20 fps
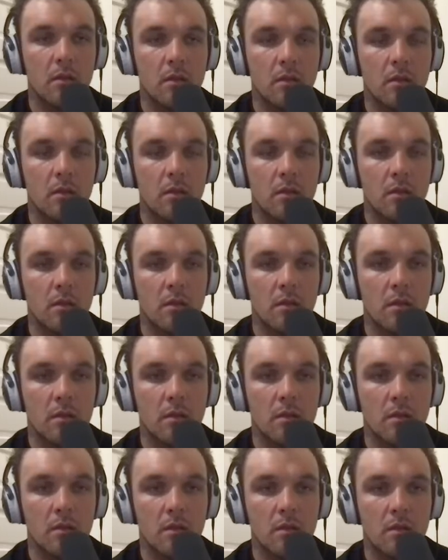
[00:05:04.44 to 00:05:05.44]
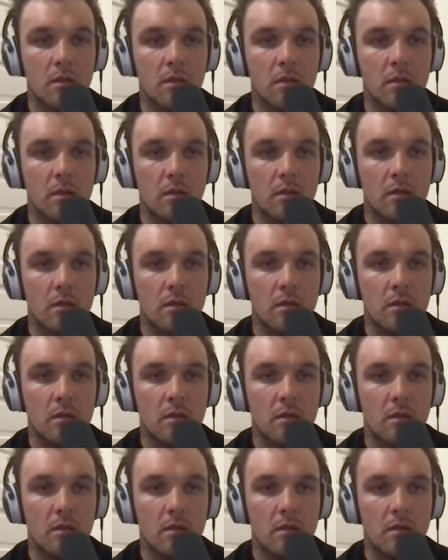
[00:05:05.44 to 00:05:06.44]

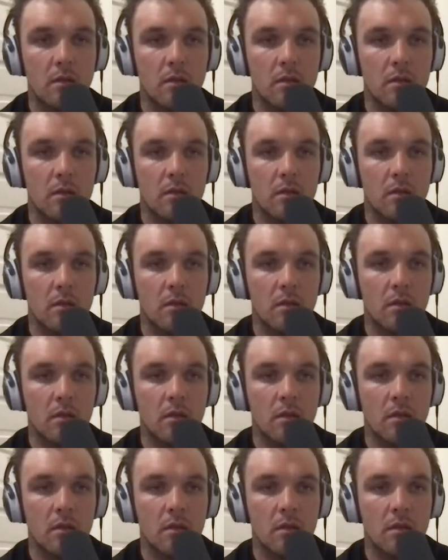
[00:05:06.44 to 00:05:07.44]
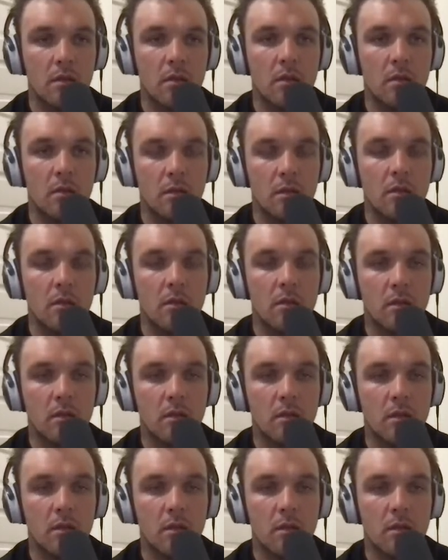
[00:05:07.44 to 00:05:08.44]

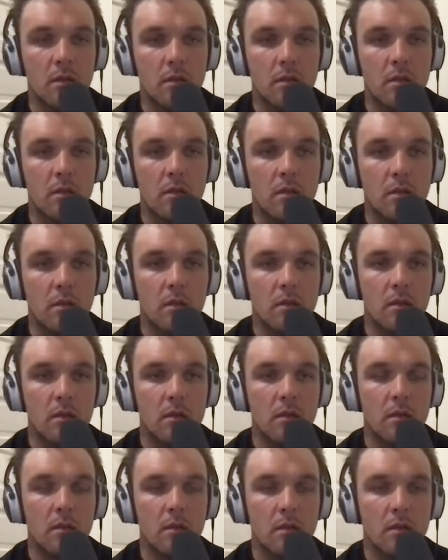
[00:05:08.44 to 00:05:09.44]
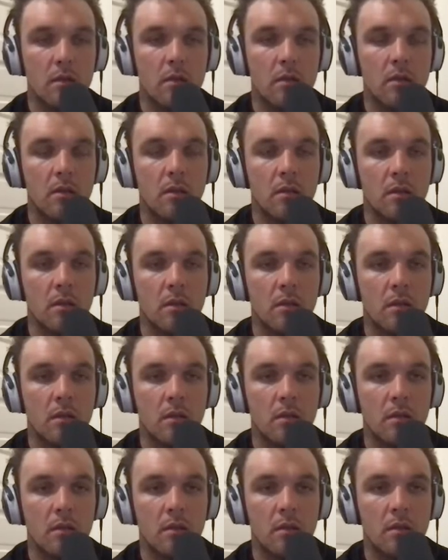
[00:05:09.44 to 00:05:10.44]

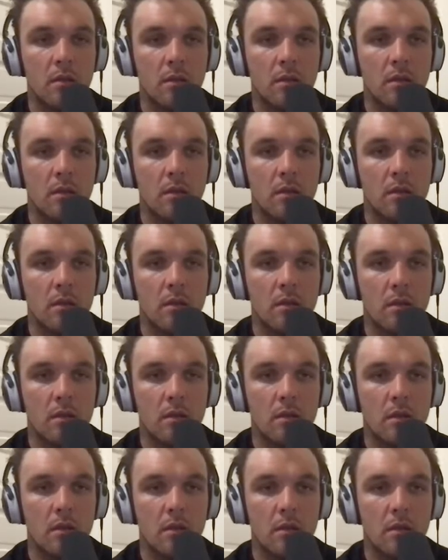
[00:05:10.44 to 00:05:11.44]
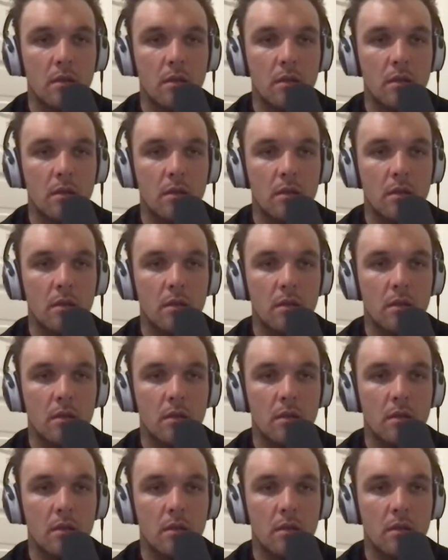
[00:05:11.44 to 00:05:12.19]
(not speaking)